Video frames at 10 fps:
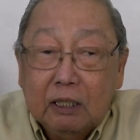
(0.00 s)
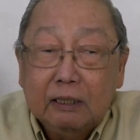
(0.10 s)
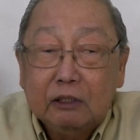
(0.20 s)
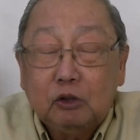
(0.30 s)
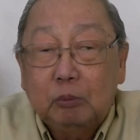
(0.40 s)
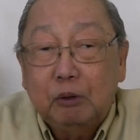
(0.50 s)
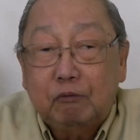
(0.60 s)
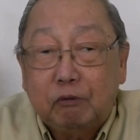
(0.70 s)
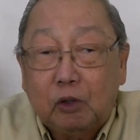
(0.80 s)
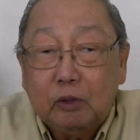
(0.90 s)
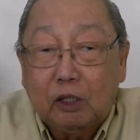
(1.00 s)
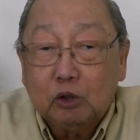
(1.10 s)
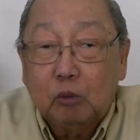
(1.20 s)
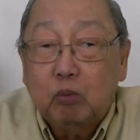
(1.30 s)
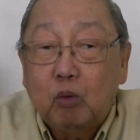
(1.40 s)
and had to be flown
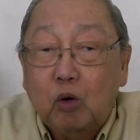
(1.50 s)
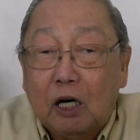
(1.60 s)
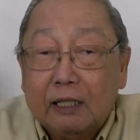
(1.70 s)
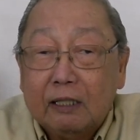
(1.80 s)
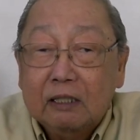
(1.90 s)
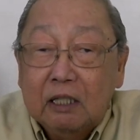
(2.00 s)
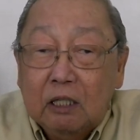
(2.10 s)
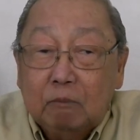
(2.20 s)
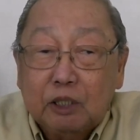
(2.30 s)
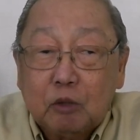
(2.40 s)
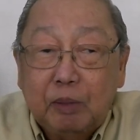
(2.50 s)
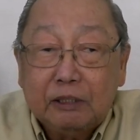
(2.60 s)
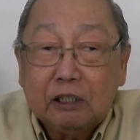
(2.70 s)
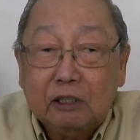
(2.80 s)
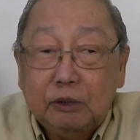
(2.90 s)
out of Wuhan by
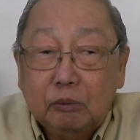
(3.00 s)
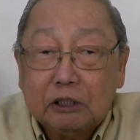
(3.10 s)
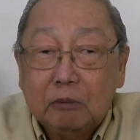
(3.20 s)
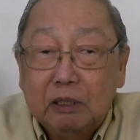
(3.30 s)
special U.S.